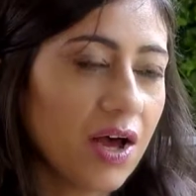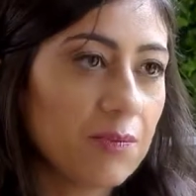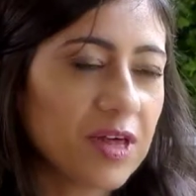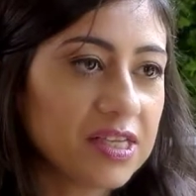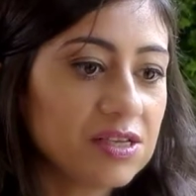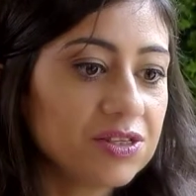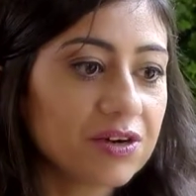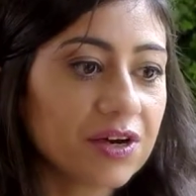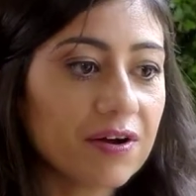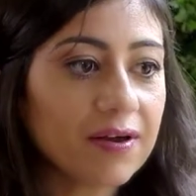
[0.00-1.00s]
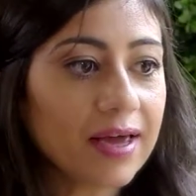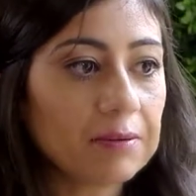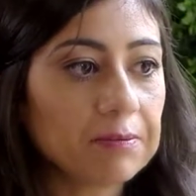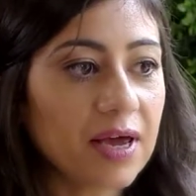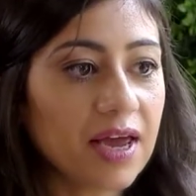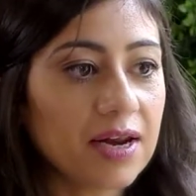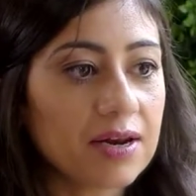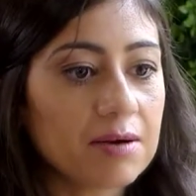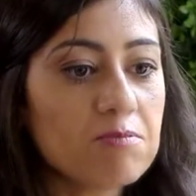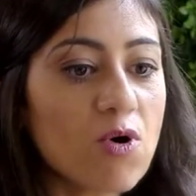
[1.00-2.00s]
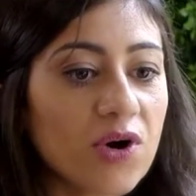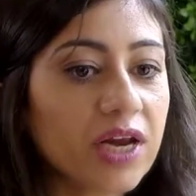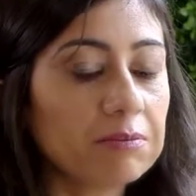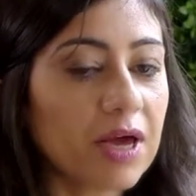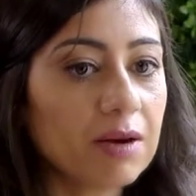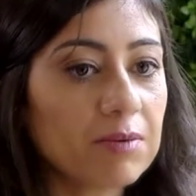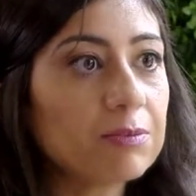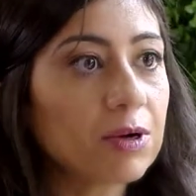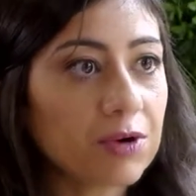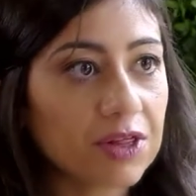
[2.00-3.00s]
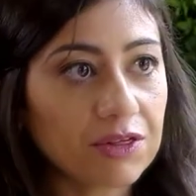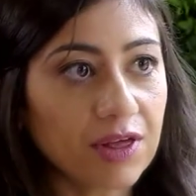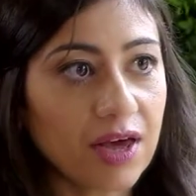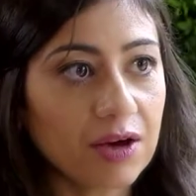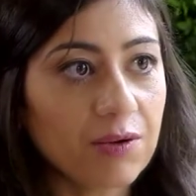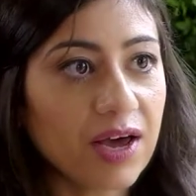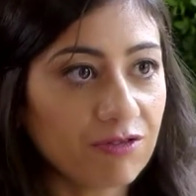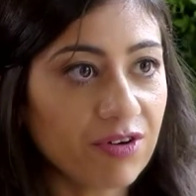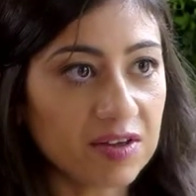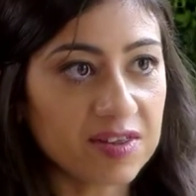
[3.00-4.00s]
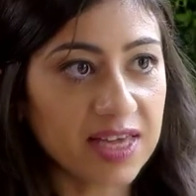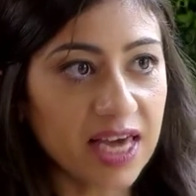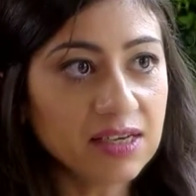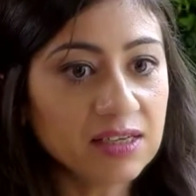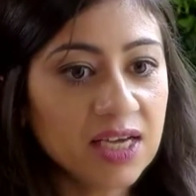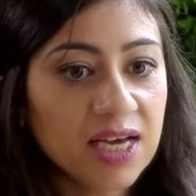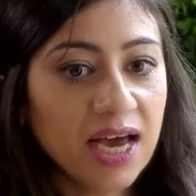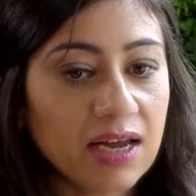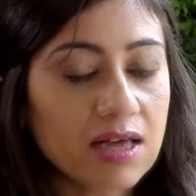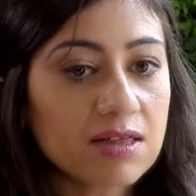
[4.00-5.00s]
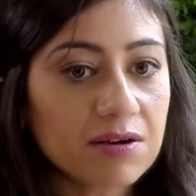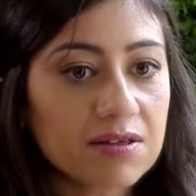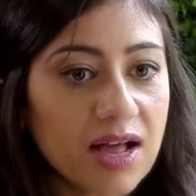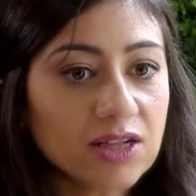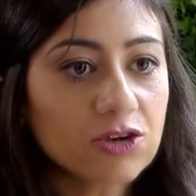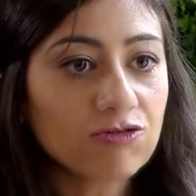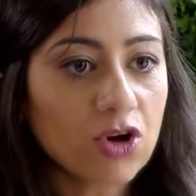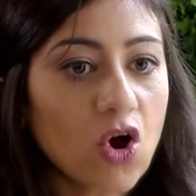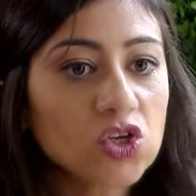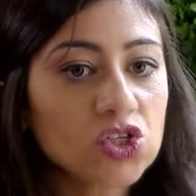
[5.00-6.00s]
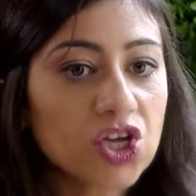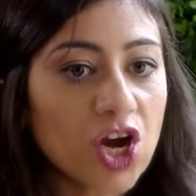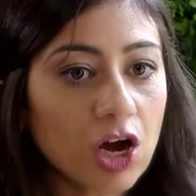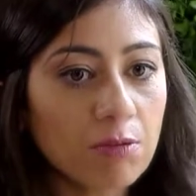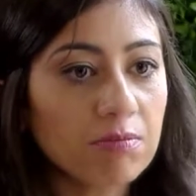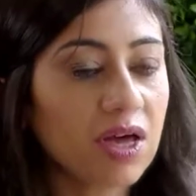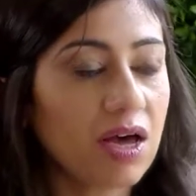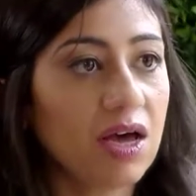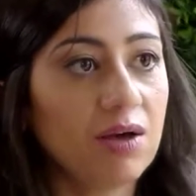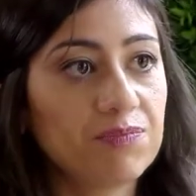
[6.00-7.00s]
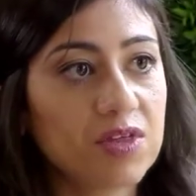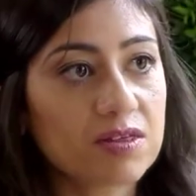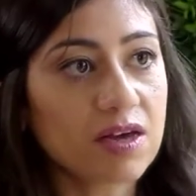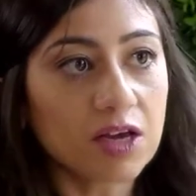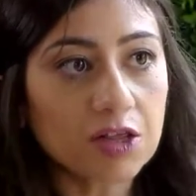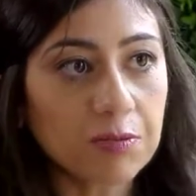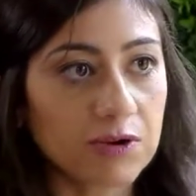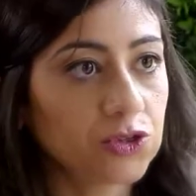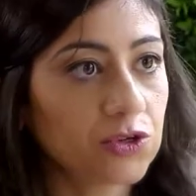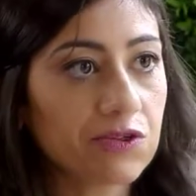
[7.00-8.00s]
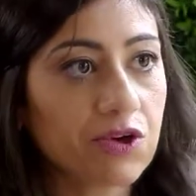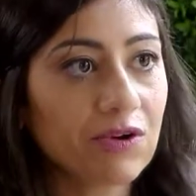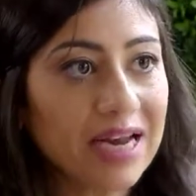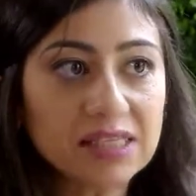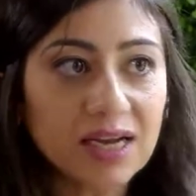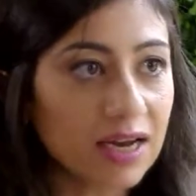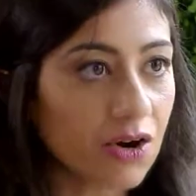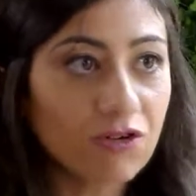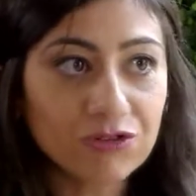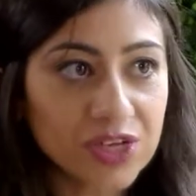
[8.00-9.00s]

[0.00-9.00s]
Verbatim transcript: They tend to occur in people with quite fair skin, and as a result of long-term sun exposure, so little and